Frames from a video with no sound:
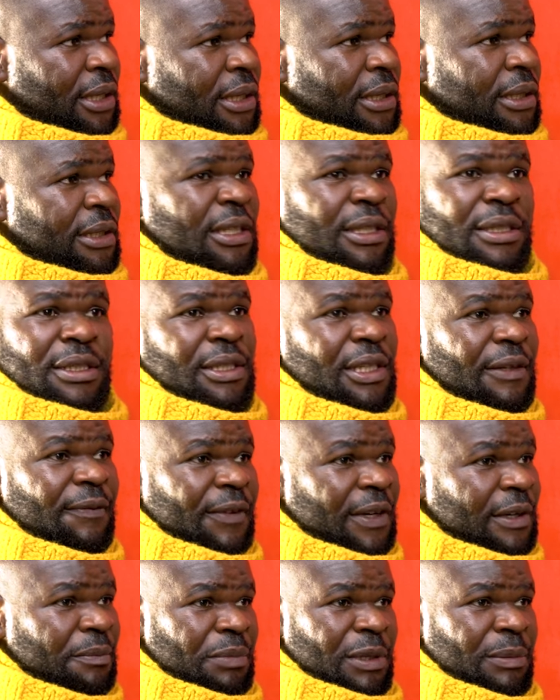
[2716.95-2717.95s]
just
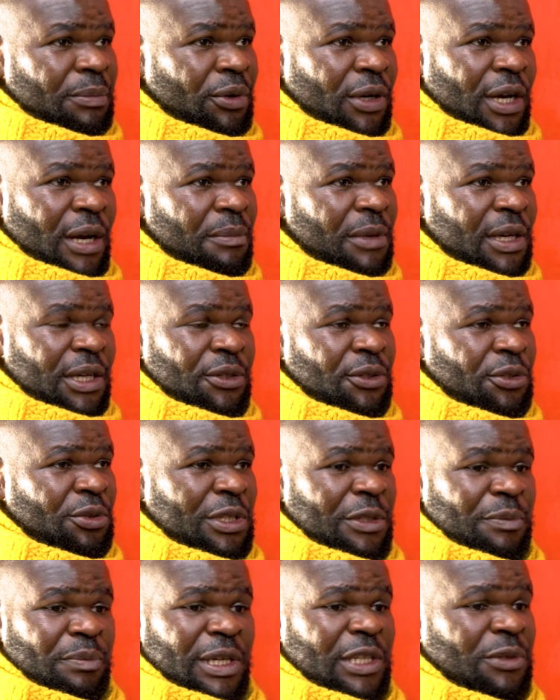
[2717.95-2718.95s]
different people coming into your
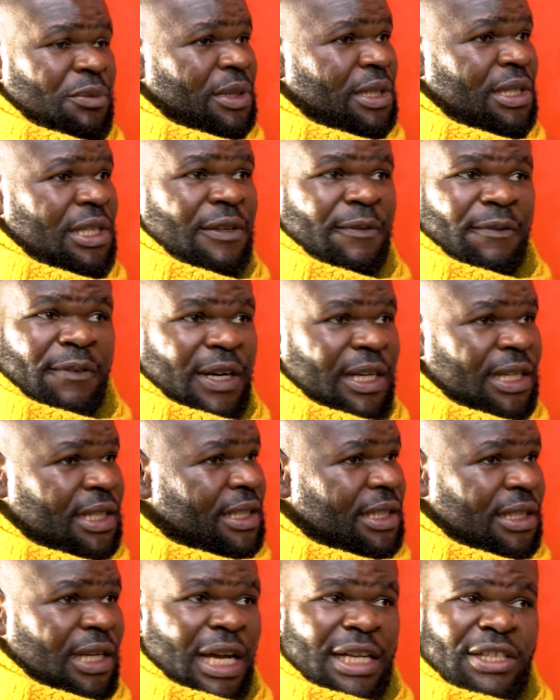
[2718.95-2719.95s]
space with different
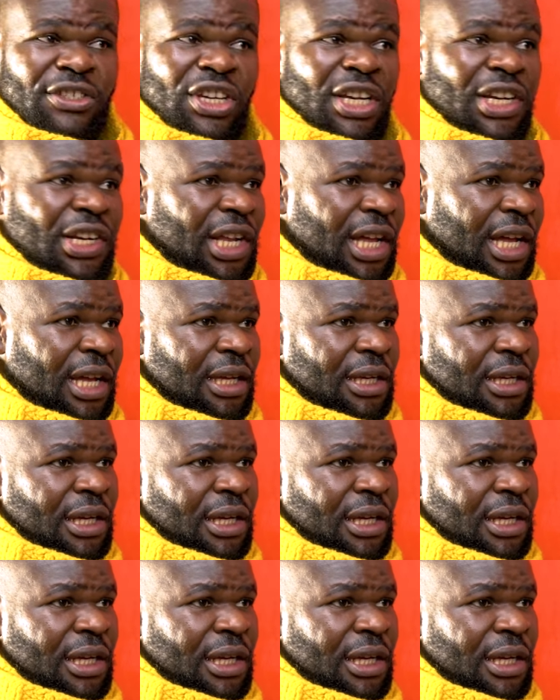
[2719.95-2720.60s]
agenda?